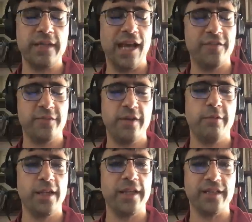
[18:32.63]
we have to
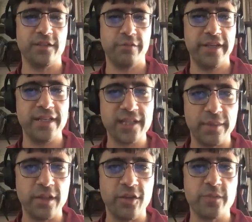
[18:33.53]
be willing to
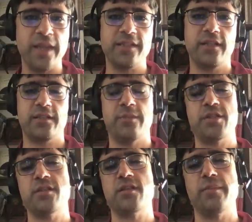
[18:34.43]
re-examine those basic
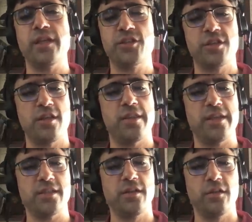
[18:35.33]
assumptions and make sure
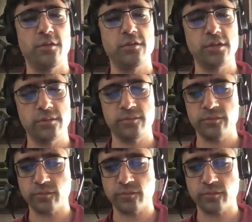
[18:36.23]
that they still hold.